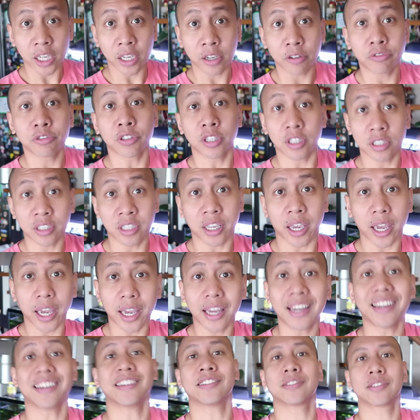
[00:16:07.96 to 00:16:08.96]
If
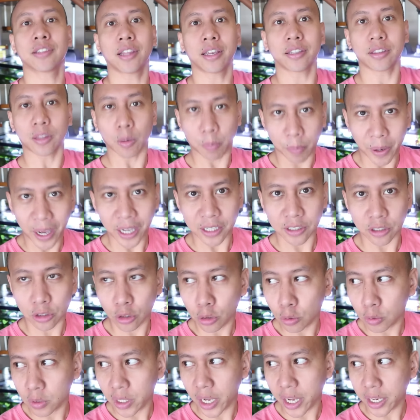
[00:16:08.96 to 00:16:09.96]
today is like the past
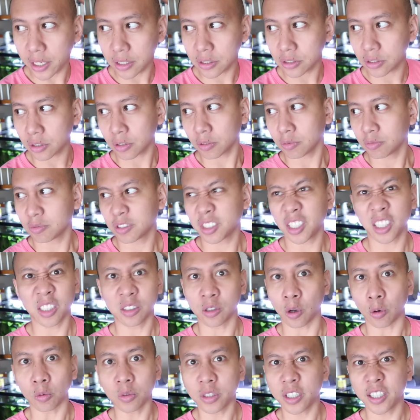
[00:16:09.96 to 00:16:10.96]
2 days,
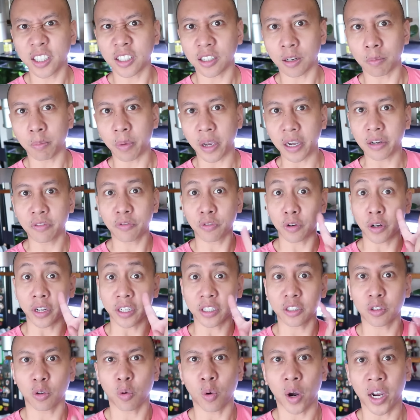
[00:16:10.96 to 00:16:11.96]
she's only gonna beg for
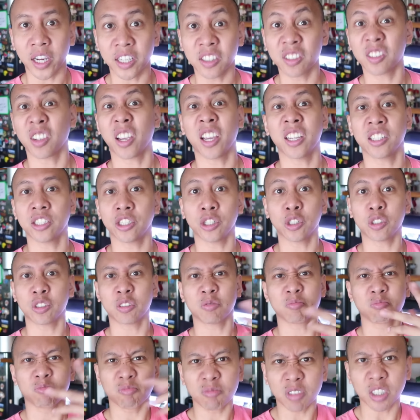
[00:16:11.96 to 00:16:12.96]
it twice, and
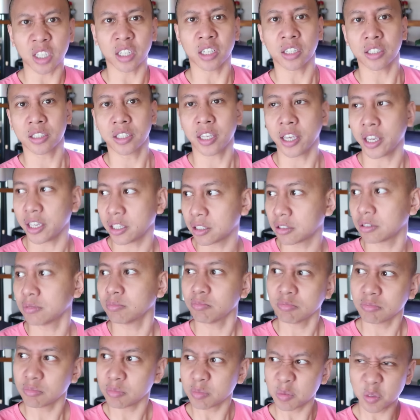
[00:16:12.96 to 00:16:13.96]
she's gonna take
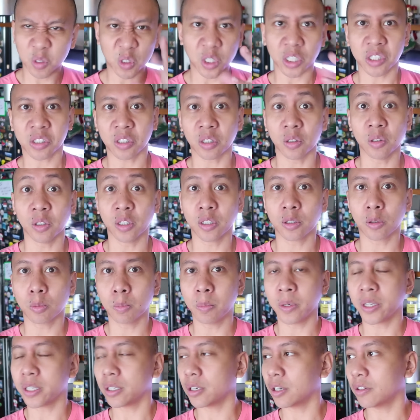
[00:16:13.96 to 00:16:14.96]
just a little
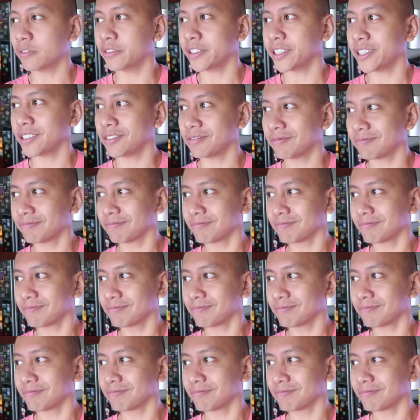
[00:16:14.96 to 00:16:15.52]
bit of it.